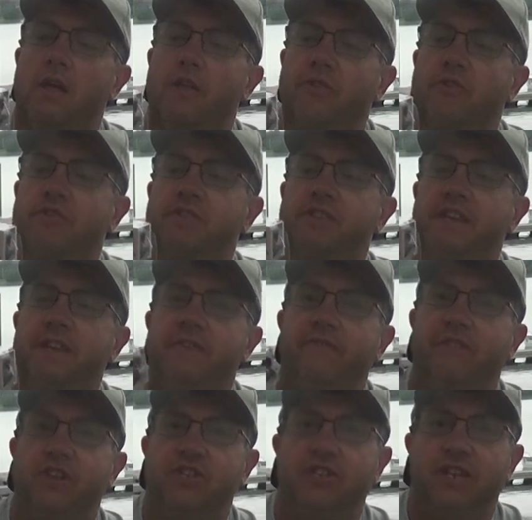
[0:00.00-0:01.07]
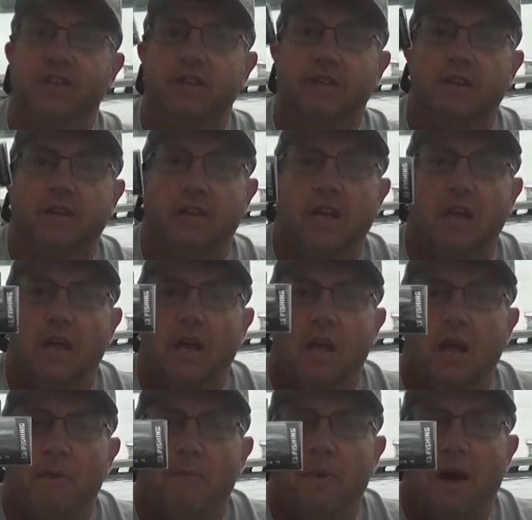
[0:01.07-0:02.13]
13 fishing
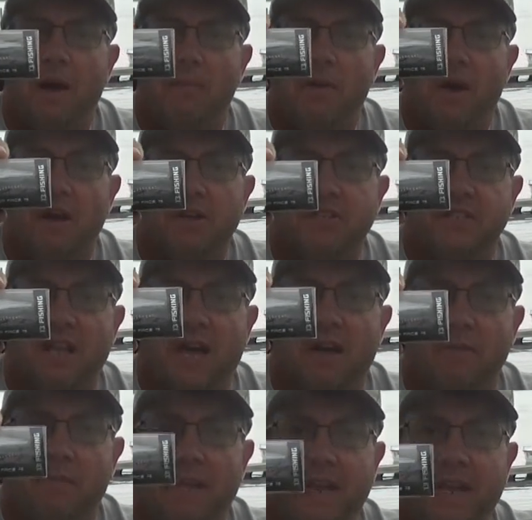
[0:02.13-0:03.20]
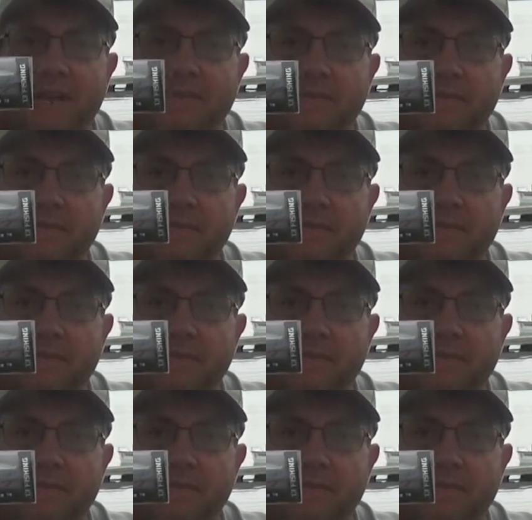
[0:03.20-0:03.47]
Pop-R style bait.